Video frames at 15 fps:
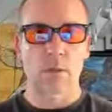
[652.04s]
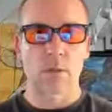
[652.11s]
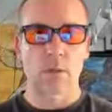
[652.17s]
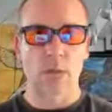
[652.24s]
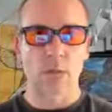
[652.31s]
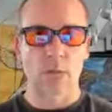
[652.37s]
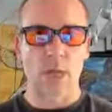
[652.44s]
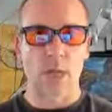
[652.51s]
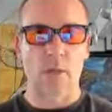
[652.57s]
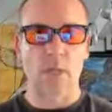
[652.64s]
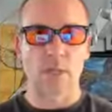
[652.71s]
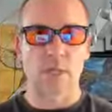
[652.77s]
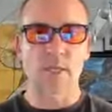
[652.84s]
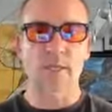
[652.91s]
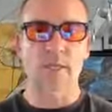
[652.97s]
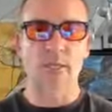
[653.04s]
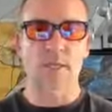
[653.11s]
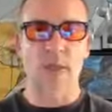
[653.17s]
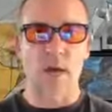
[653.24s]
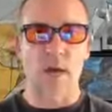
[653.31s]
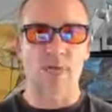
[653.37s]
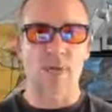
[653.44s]
the
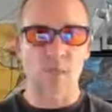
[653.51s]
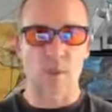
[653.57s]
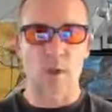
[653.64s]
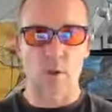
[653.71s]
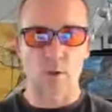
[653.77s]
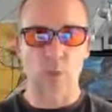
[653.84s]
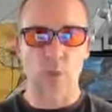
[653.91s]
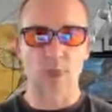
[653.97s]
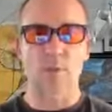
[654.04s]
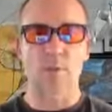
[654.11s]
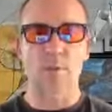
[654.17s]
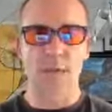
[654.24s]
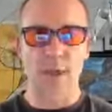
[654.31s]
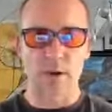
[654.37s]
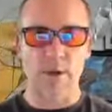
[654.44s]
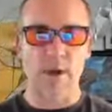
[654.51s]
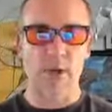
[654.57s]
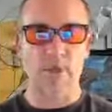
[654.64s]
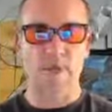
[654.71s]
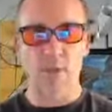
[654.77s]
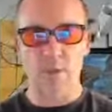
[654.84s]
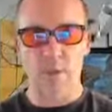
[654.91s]
substances of the solar system, the
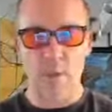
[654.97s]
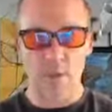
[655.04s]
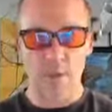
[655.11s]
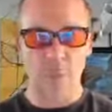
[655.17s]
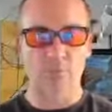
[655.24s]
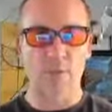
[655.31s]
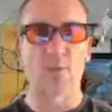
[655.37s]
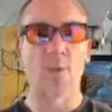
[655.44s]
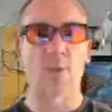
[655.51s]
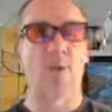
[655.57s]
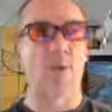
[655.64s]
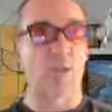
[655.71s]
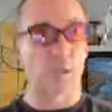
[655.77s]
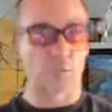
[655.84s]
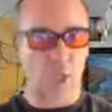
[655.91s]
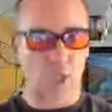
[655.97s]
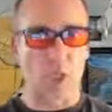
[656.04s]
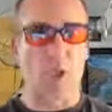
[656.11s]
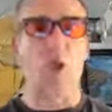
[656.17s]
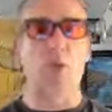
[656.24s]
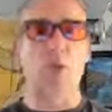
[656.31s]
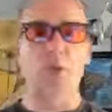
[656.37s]
energies of the solar system, the
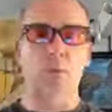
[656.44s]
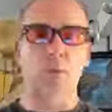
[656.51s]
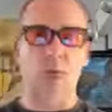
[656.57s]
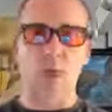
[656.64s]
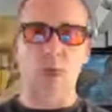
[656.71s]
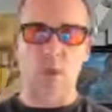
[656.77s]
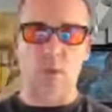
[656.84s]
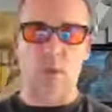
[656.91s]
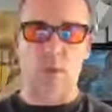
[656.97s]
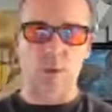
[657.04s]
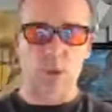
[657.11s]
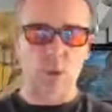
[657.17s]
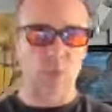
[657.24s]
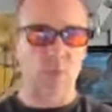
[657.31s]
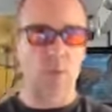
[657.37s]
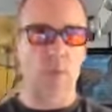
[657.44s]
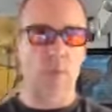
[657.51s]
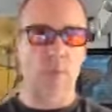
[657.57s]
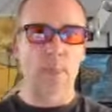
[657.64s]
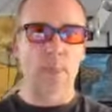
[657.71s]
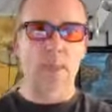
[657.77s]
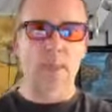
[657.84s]
souls within the solar system
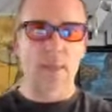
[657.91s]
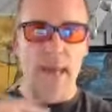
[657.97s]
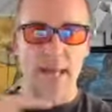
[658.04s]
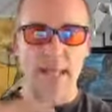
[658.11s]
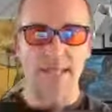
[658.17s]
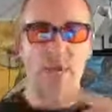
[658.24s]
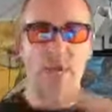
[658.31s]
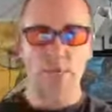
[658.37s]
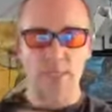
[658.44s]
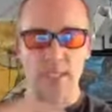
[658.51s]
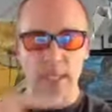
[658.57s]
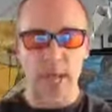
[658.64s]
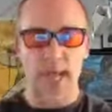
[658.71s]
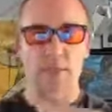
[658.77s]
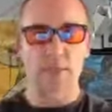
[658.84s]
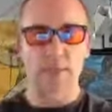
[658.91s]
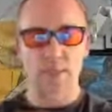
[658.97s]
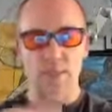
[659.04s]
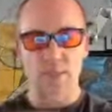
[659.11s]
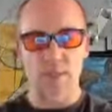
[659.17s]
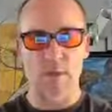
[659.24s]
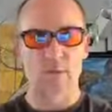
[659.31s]
as a recycling
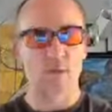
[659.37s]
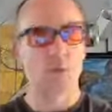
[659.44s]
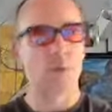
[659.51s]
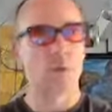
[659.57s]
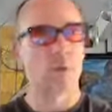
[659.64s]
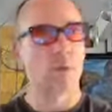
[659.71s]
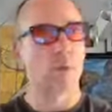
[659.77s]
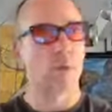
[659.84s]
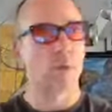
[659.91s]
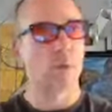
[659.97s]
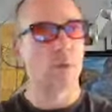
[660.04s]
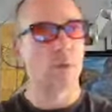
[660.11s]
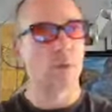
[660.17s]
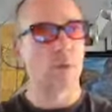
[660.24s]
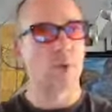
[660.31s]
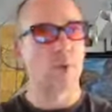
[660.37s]
system. So